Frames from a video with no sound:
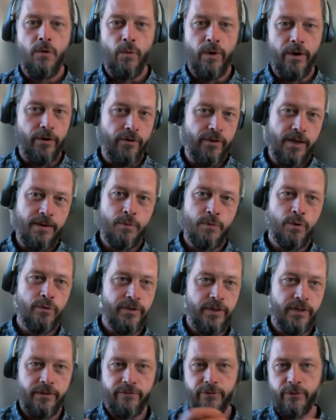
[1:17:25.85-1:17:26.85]
Where are they
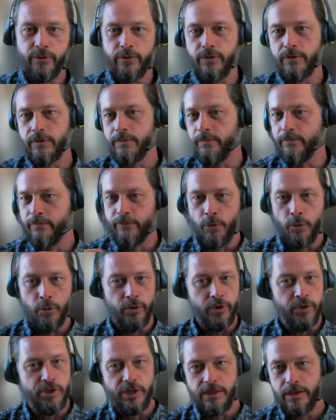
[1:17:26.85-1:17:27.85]
moving for
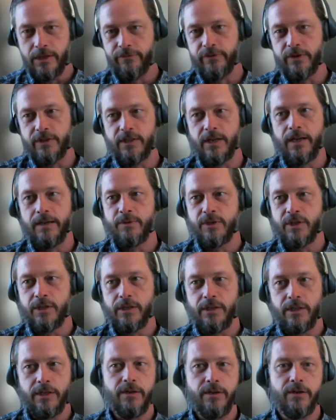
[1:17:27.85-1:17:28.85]
forage at different times
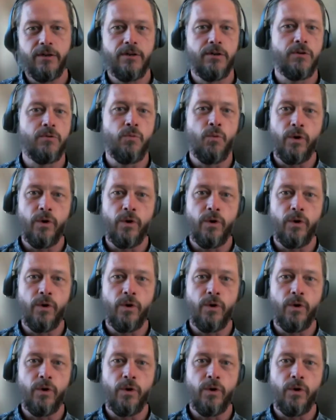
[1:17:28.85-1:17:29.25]
of the year?